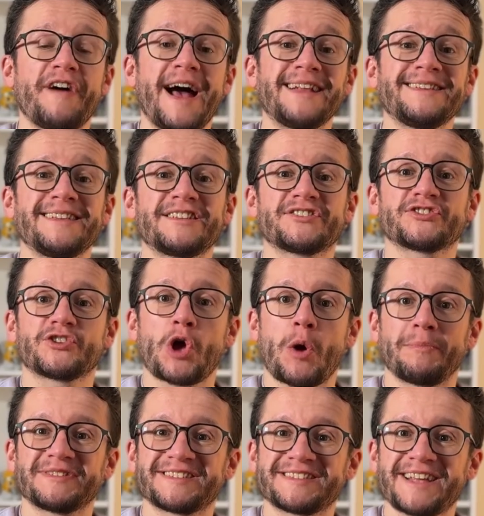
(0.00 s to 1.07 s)
added
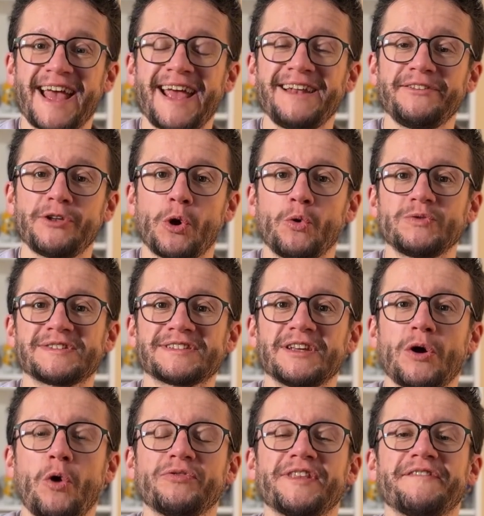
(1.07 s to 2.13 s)
some scale notes
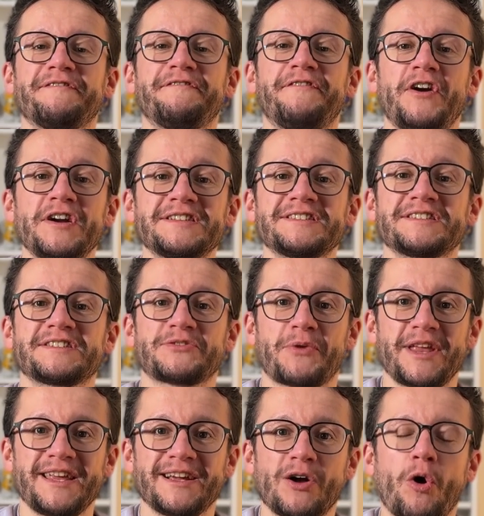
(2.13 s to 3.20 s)
on the first
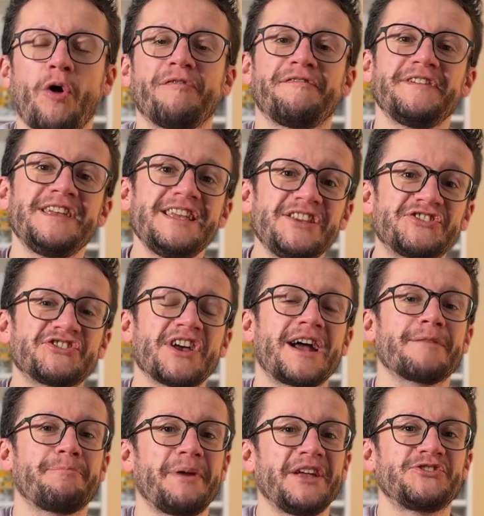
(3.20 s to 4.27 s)
string of each
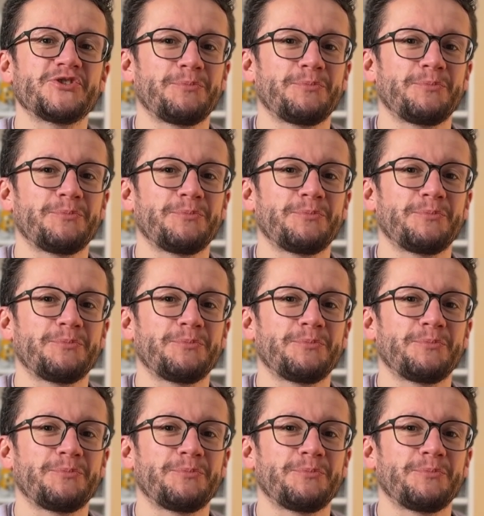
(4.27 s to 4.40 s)
arpeggio